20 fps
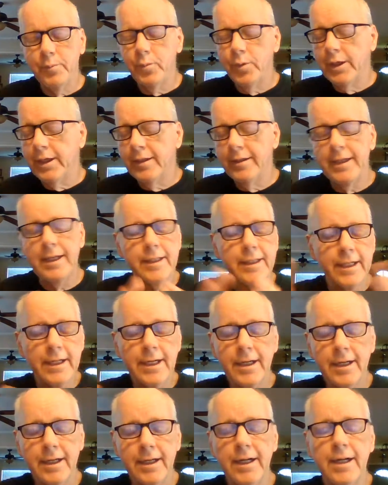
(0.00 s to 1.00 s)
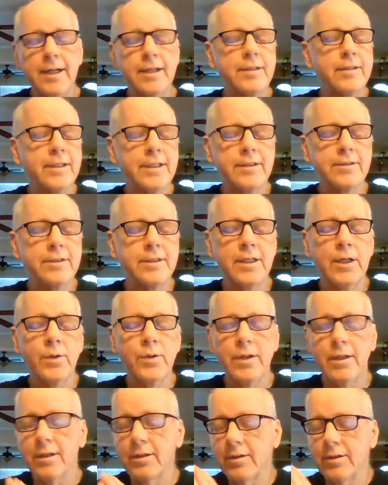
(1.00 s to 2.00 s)
We can take that out of context and go
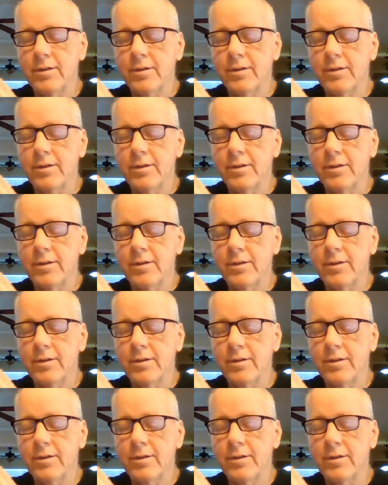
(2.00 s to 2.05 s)
into the